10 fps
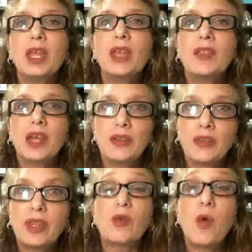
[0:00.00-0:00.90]
The other
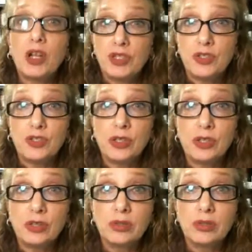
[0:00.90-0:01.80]
thing, watch the
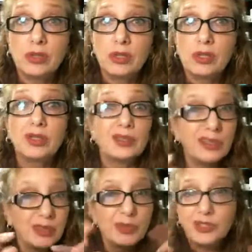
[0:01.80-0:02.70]
sugar. A
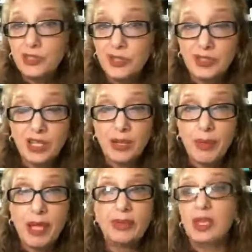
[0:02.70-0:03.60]
little bit of sugar is not a
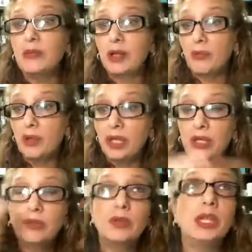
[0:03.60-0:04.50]
bad thing, but we
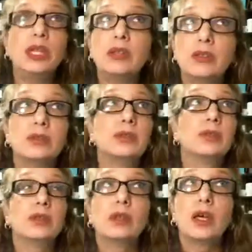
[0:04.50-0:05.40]
eat,
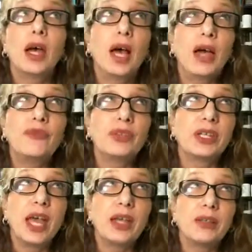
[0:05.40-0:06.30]
I
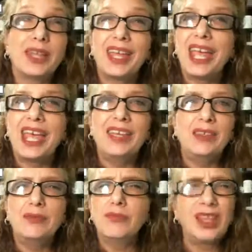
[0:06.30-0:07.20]
forget, like 80,
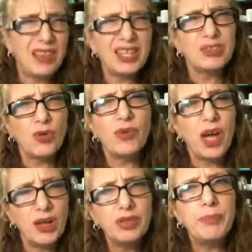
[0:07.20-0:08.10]
I think it's over
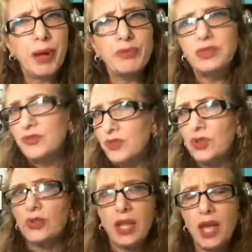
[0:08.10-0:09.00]
100 pounds of sugar.
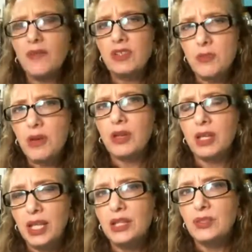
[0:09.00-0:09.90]
The average American
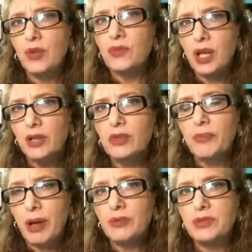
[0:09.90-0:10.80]
eats over 100
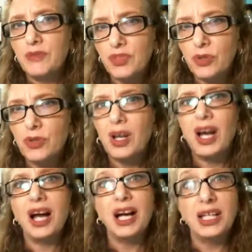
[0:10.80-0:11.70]
pounds of sugar
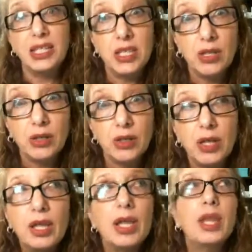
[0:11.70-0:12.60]
a year.
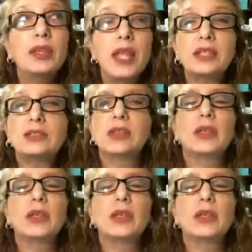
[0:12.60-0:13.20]
That's